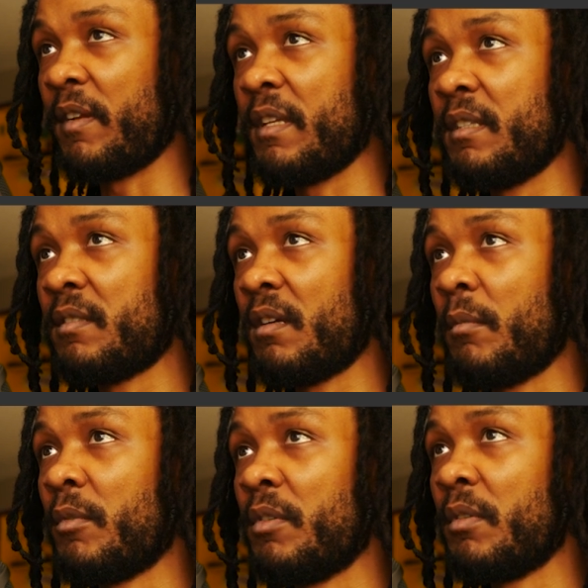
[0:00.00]
For the east
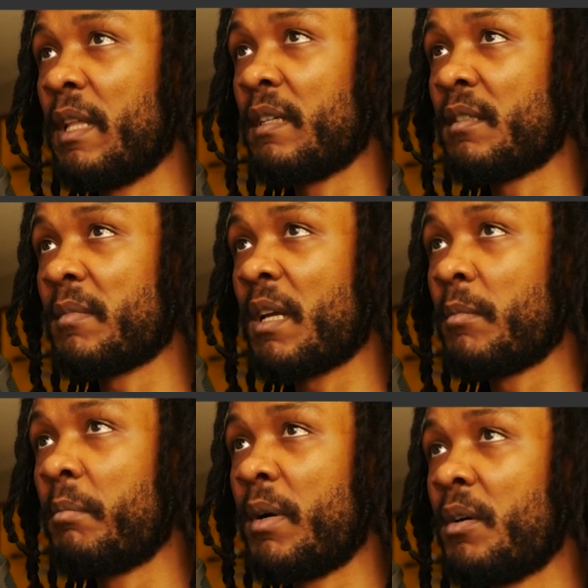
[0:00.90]
arm, we'll do like some
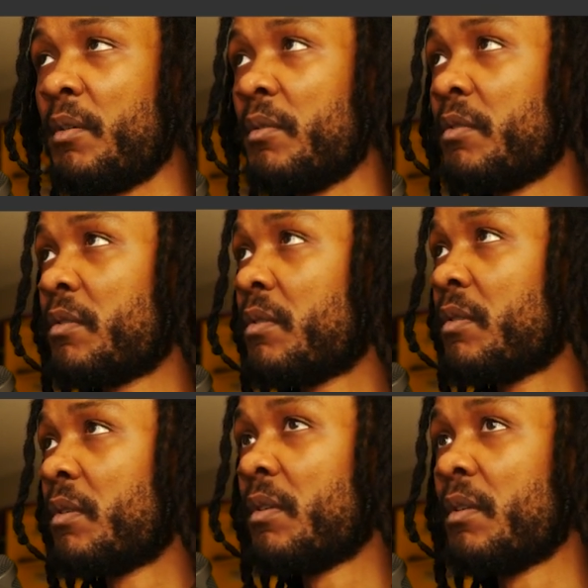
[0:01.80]
type of pose.
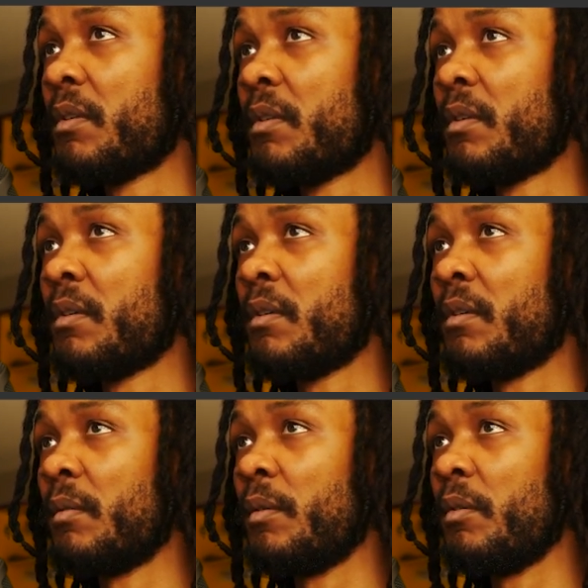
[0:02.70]

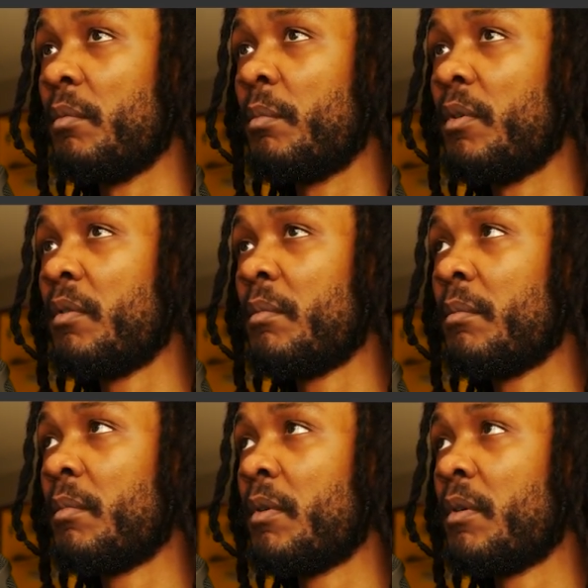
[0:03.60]
We'll do
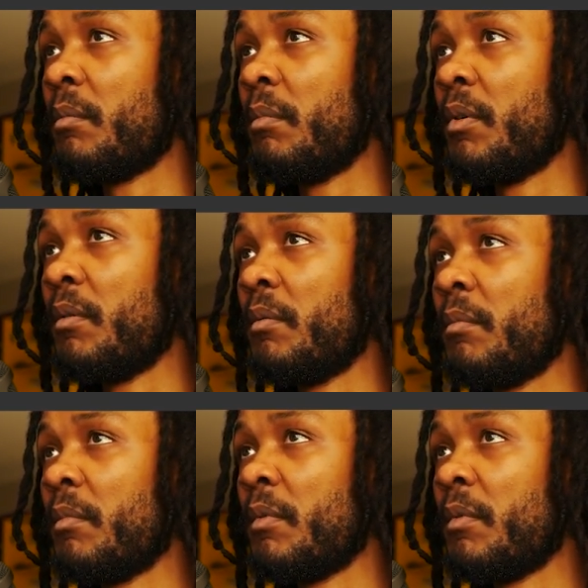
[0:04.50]
boom, boom,